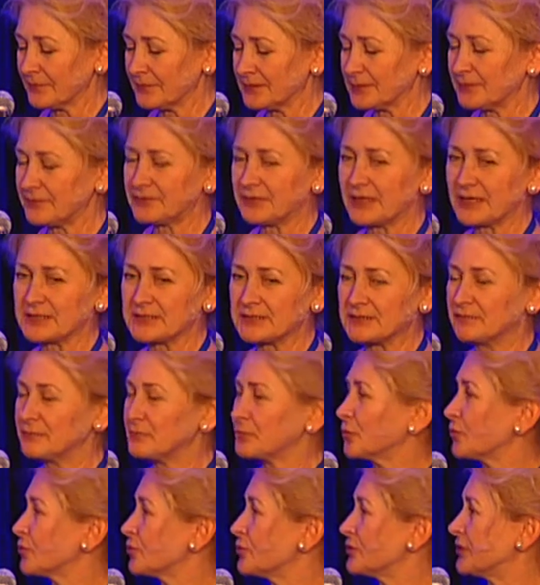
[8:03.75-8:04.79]
defective
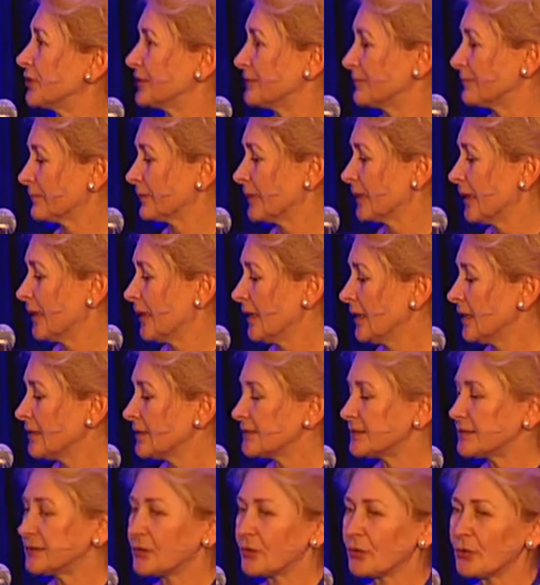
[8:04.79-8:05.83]
protein?
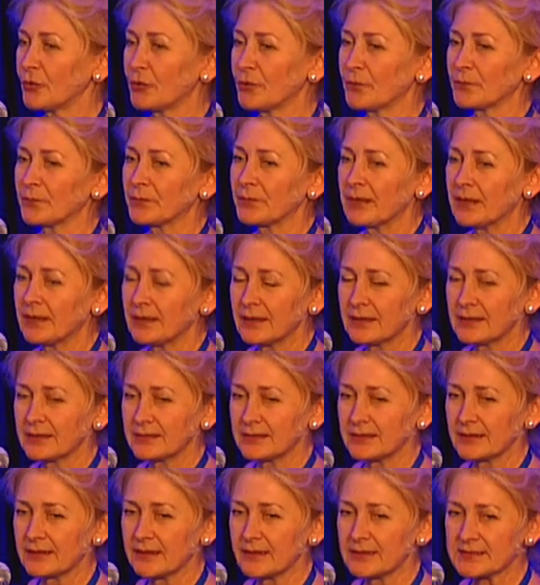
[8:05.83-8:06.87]
So
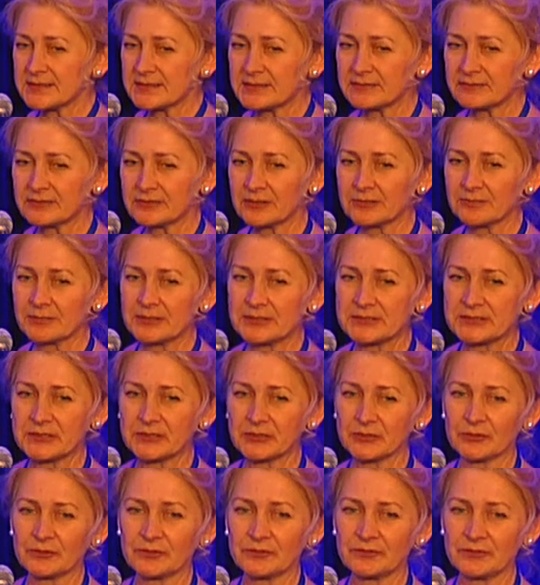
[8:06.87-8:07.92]
there are several
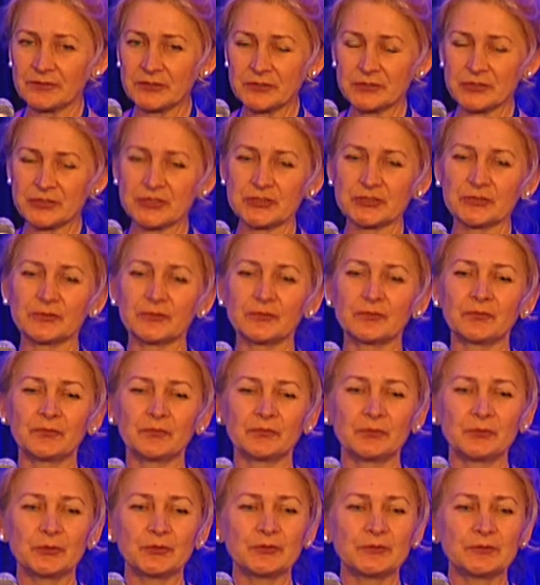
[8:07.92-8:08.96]
particular features of
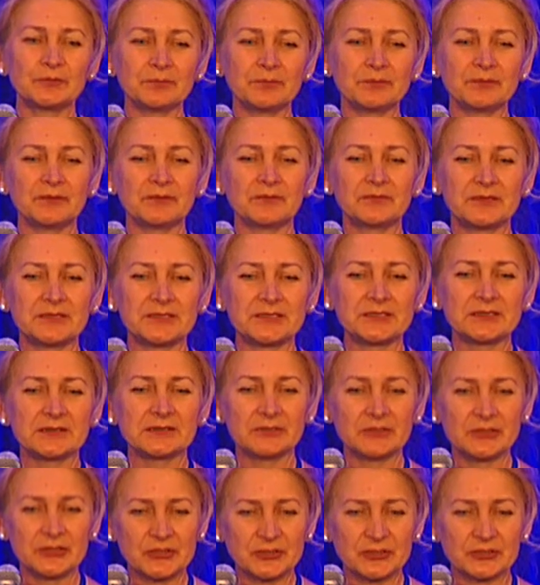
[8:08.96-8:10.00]
mutant P53C
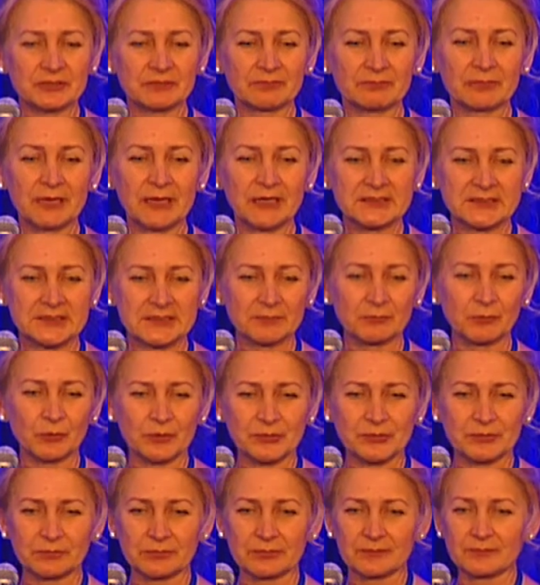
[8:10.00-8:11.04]
which makes it
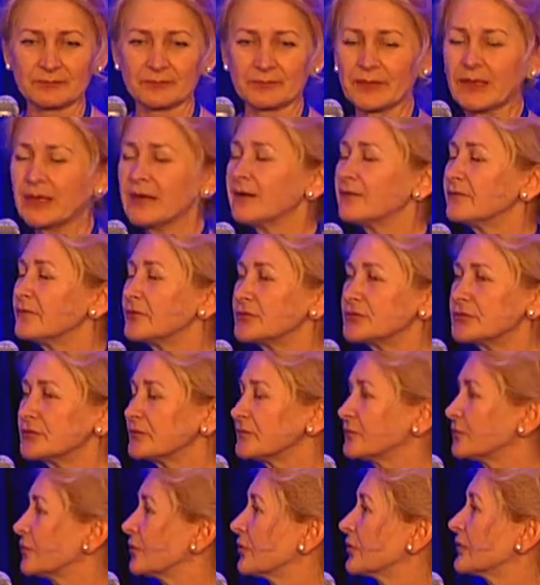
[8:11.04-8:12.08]
possible. First
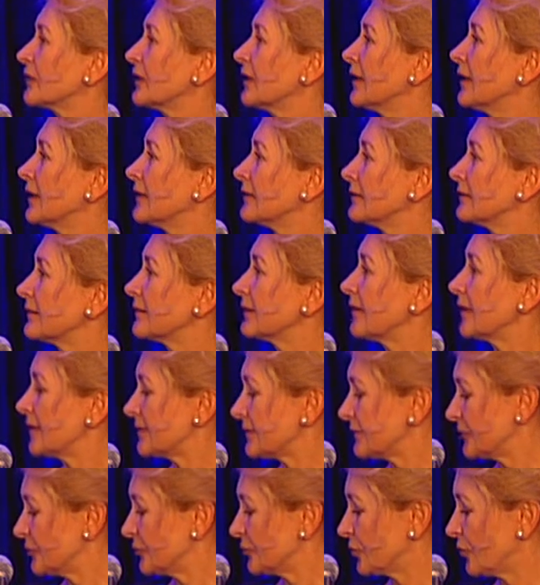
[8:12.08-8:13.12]
of all,
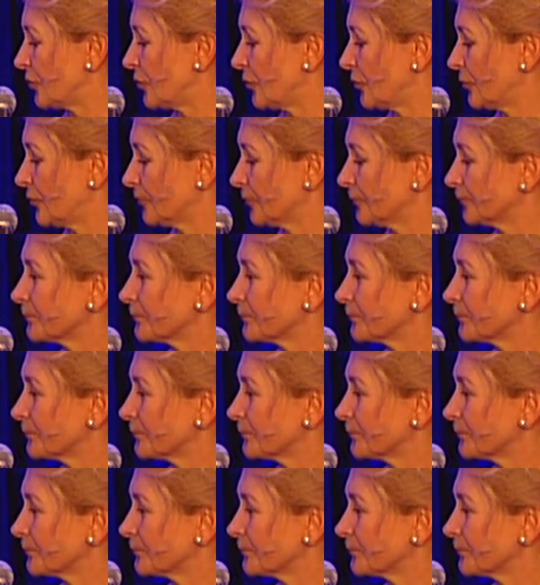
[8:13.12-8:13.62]
as you know,